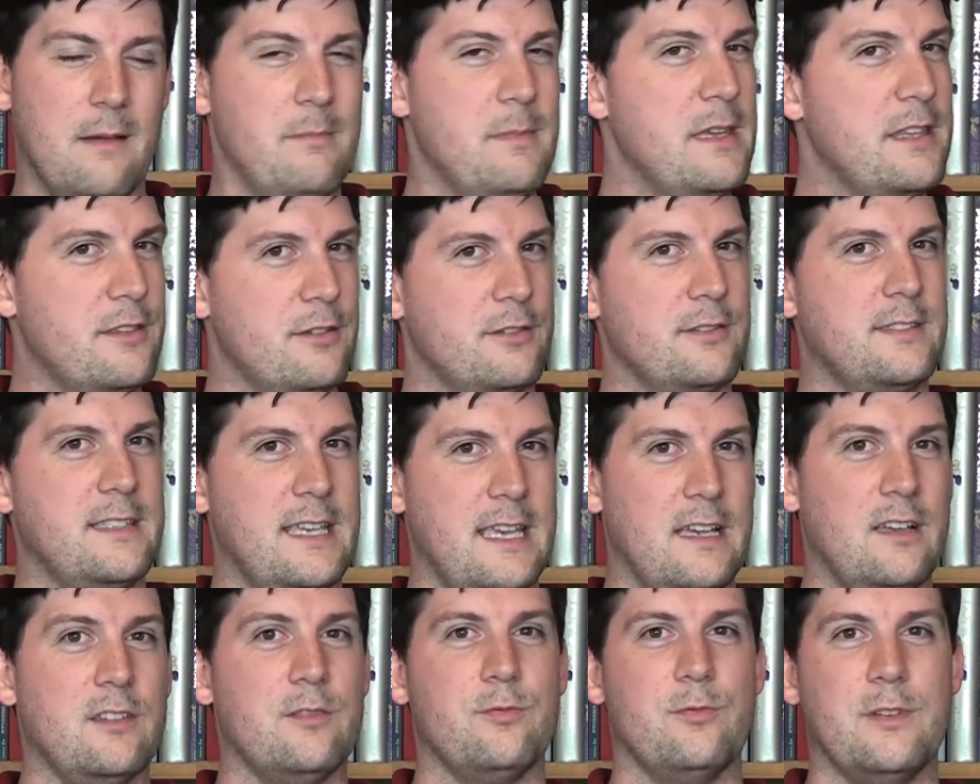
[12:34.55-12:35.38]
Mythos
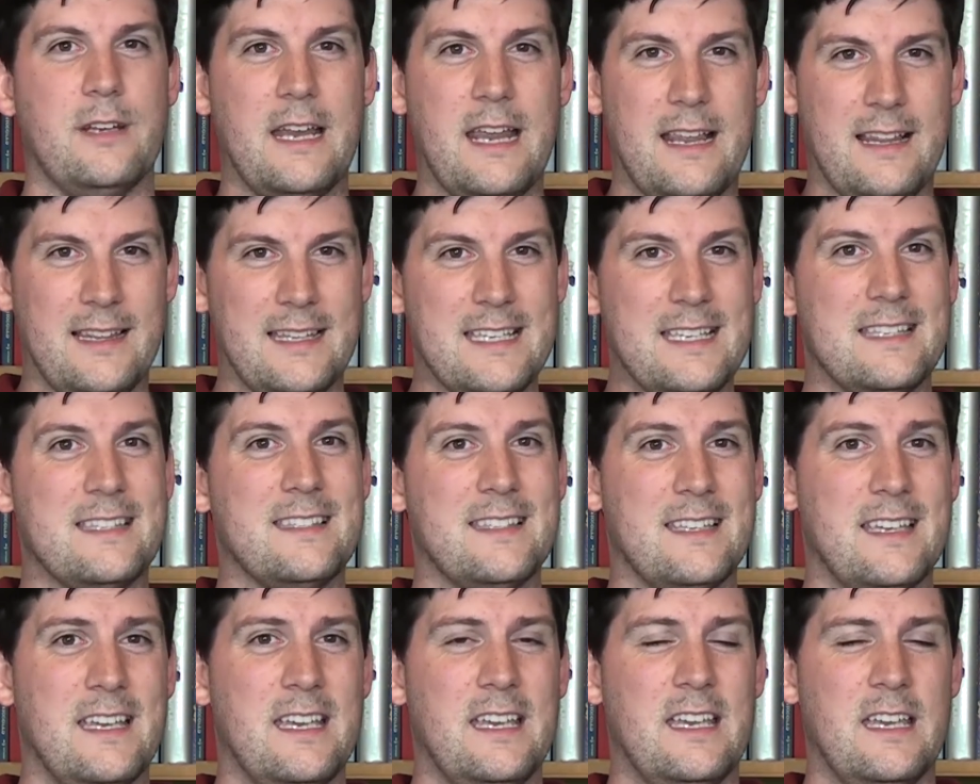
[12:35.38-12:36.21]
Tales would at
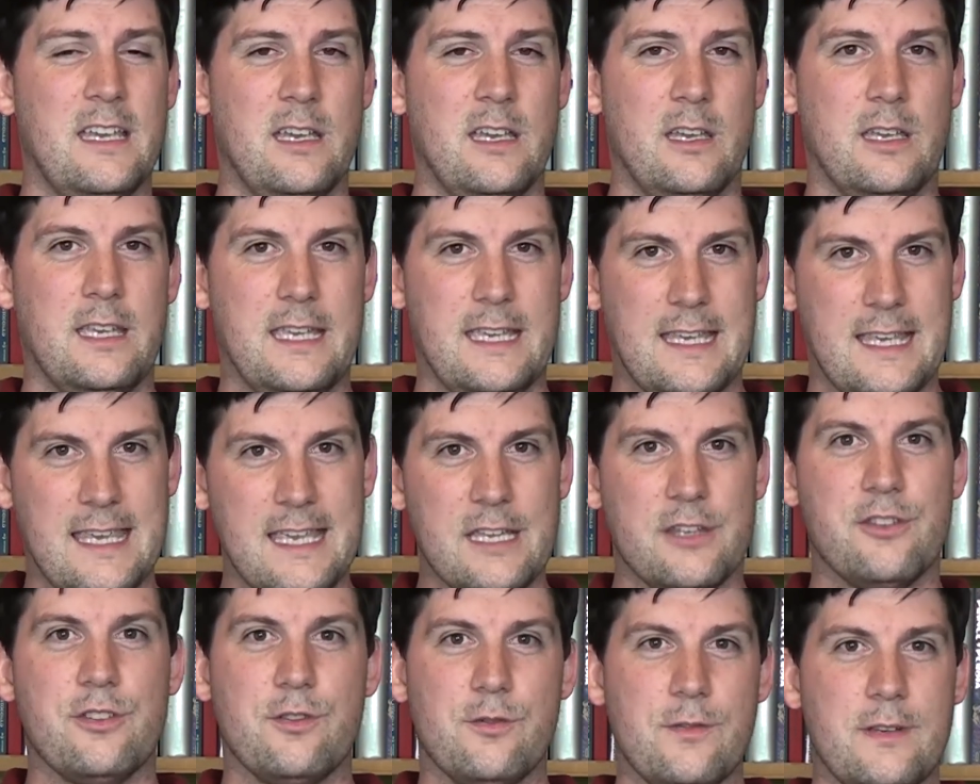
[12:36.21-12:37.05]
least
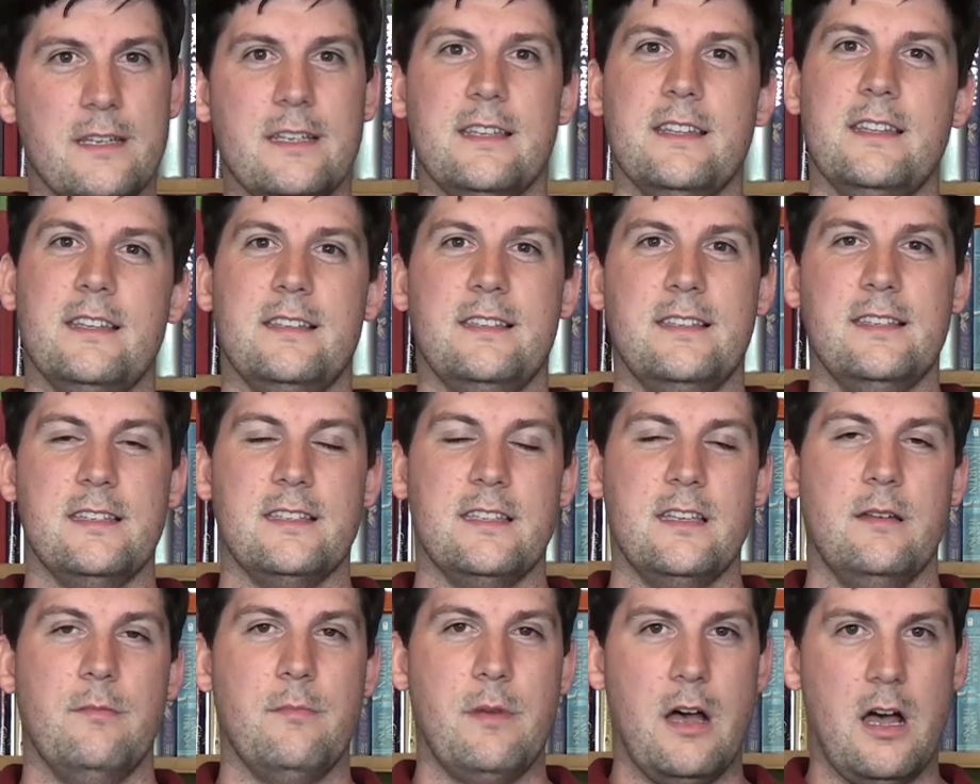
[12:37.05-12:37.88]
get you into the
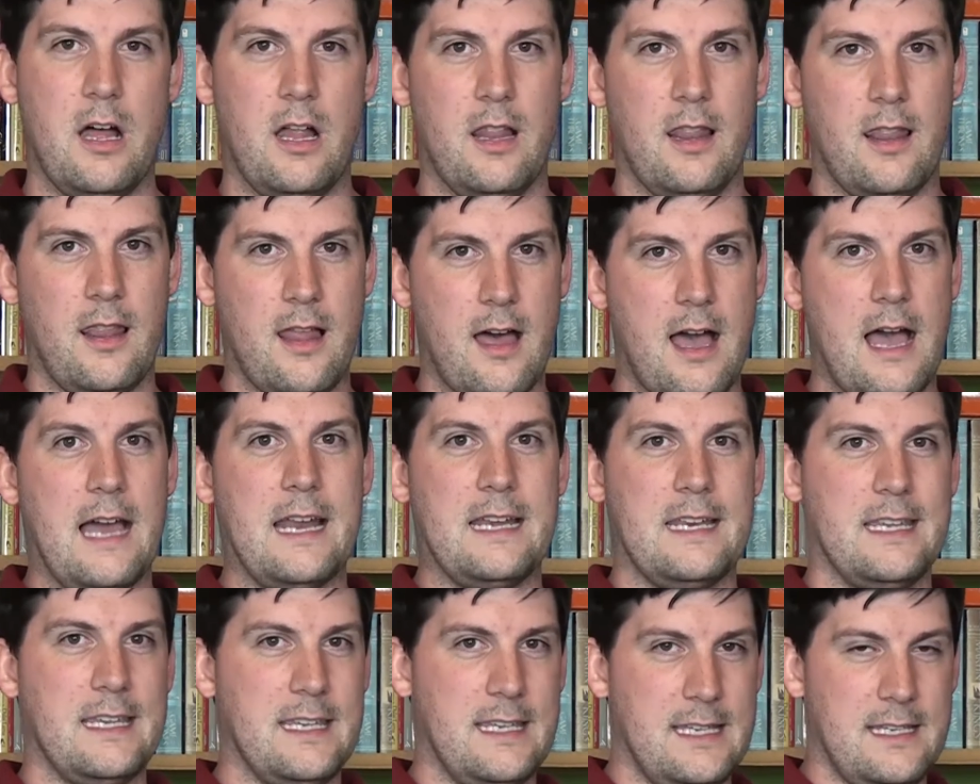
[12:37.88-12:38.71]
system a
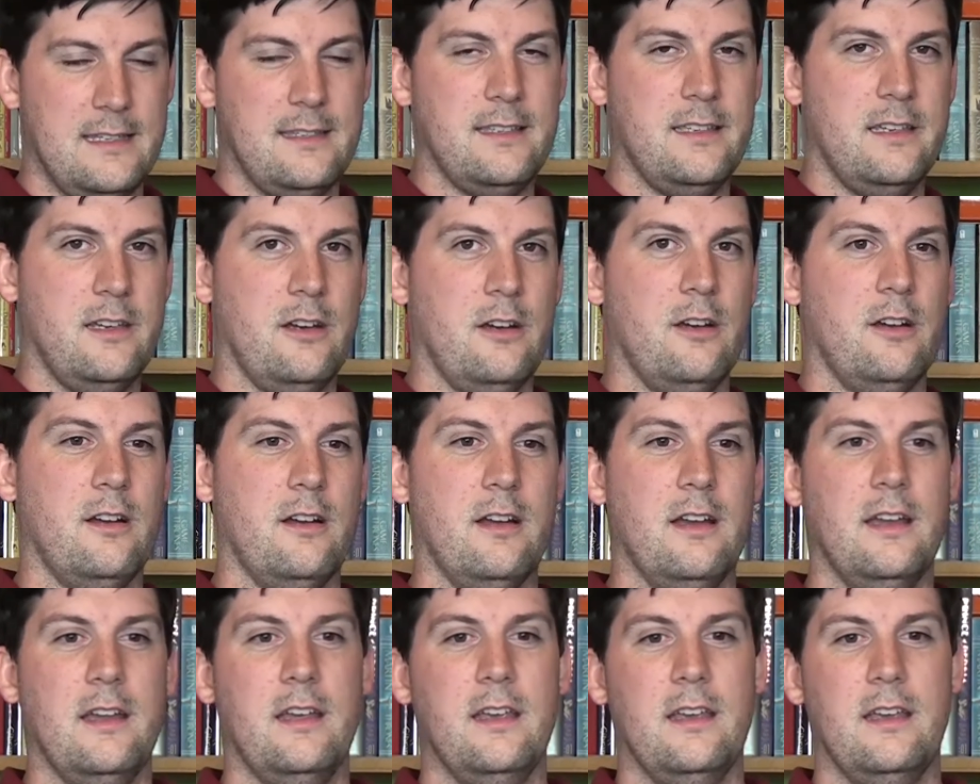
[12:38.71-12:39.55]
lot easier,